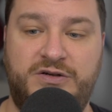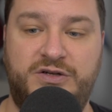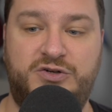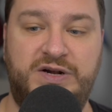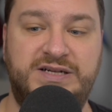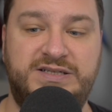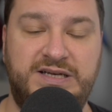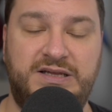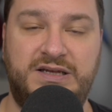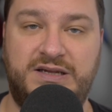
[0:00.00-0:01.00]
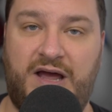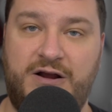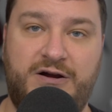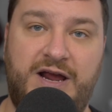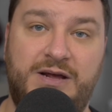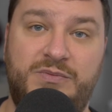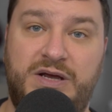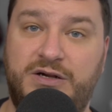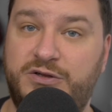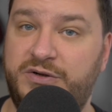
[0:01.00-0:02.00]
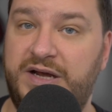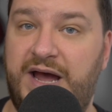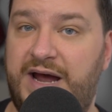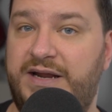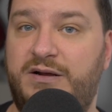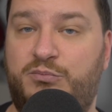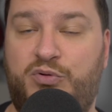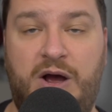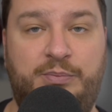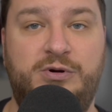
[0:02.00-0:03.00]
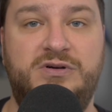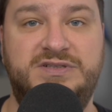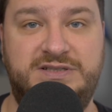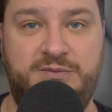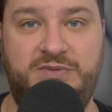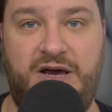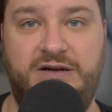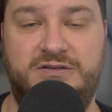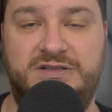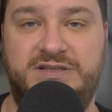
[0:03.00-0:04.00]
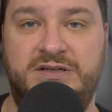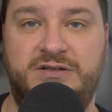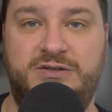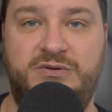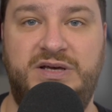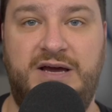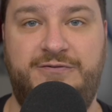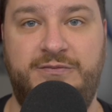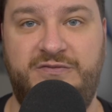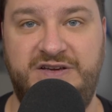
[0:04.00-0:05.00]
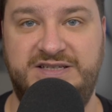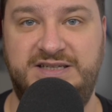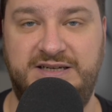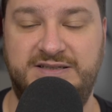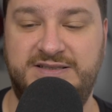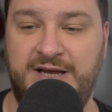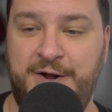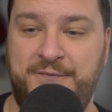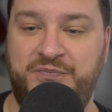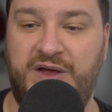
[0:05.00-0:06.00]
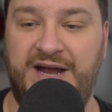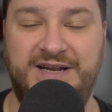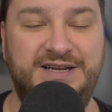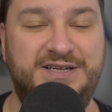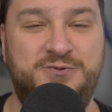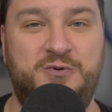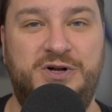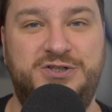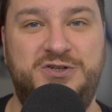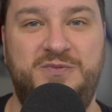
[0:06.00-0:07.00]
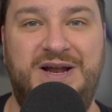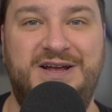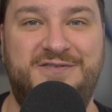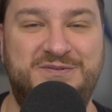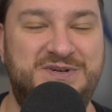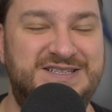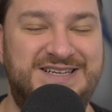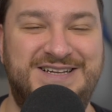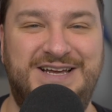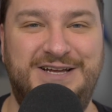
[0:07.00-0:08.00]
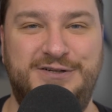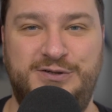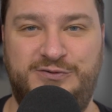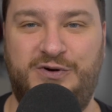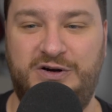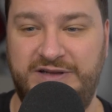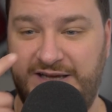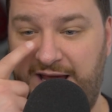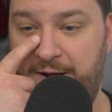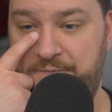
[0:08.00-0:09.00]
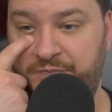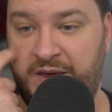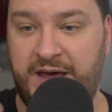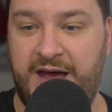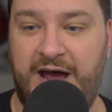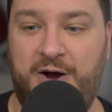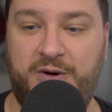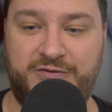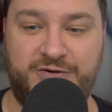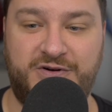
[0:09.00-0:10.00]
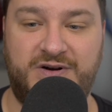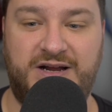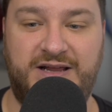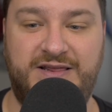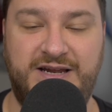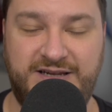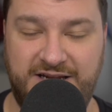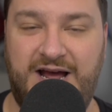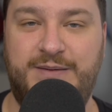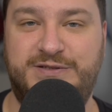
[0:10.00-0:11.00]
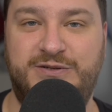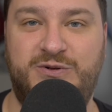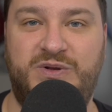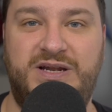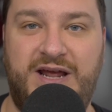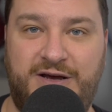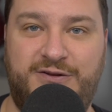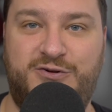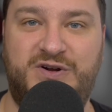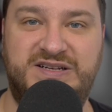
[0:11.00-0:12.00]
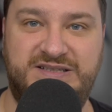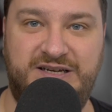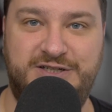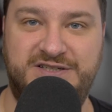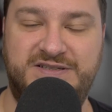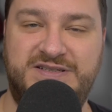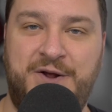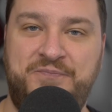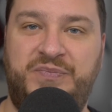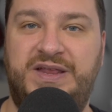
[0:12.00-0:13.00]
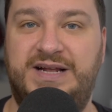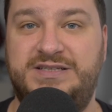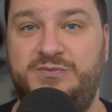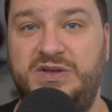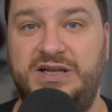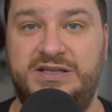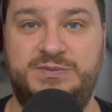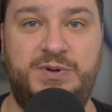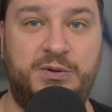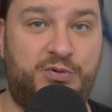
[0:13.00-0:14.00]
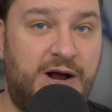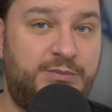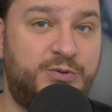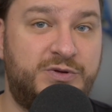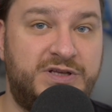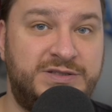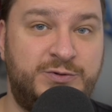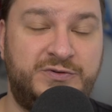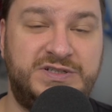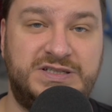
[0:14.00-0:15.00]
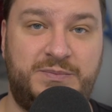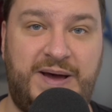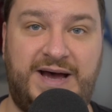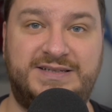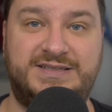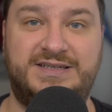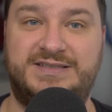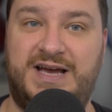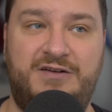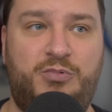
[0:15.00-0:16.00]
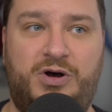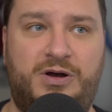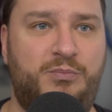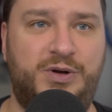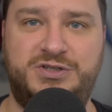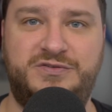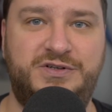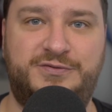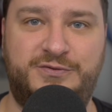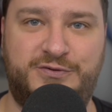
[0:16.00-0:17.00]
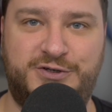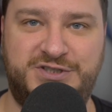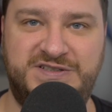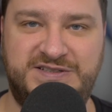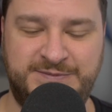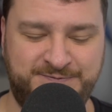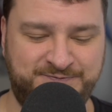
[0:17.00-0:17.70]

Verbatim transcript: to translate the entire game, including adding proper subtitles to the FMV scenes. I didn't get to watch too many of them because I didn't get too far in the game. However, they did absolutely nail the translations. And that's something that's been a problem with these movies in the past, because I bought a bunch of different versions.